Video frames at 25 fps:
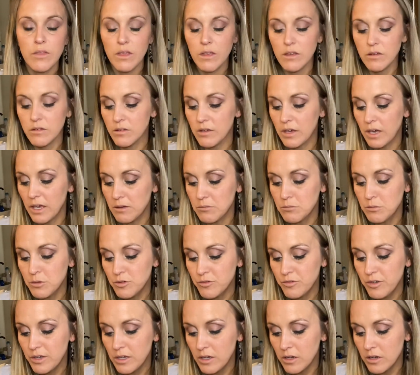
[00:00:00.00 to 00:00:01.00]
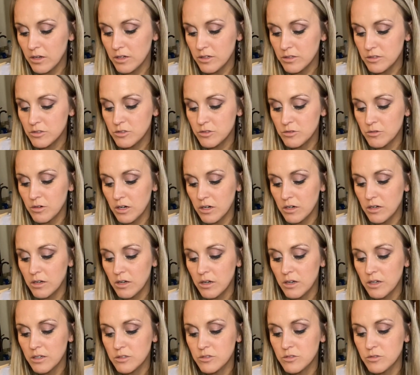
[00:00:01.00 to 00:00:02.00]
Okay, moving on to our
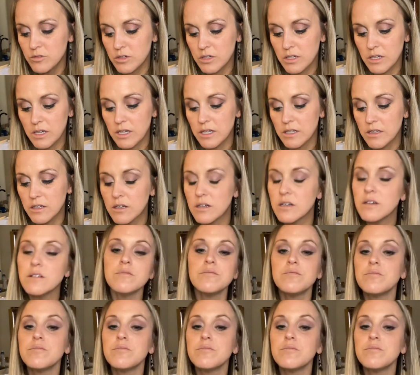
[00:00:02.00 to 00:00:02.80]
contour color.